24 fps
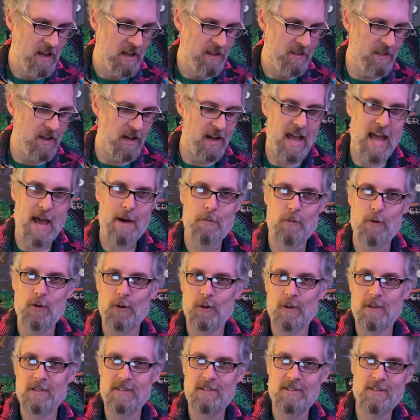the
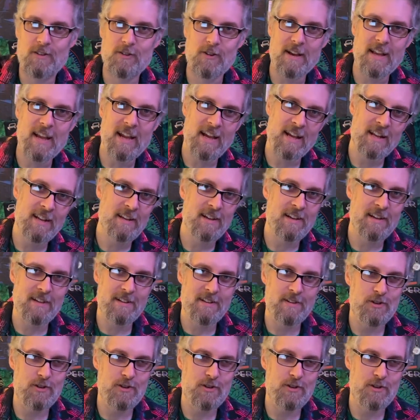Emerald Green